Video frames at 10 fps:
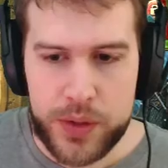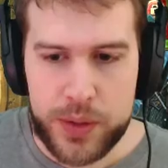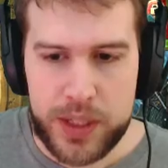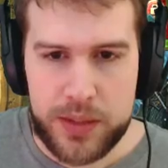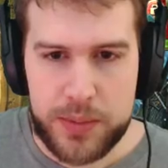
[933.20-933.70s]
But
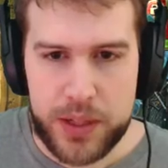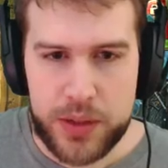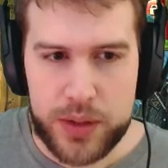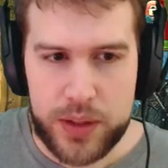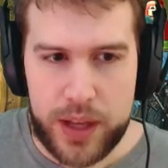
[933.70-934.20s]
we need to make
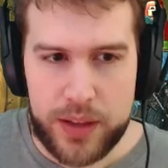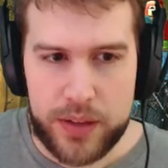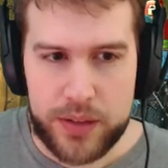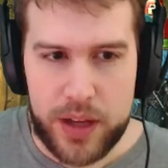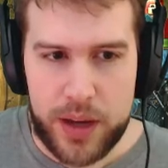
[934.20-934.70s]
sure that that
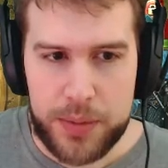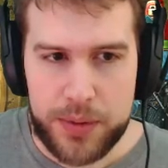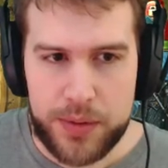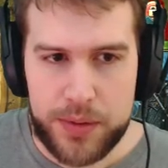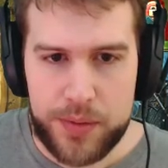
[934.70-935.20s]
doesn't
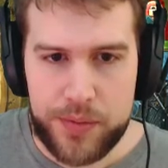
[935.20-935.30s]
happen.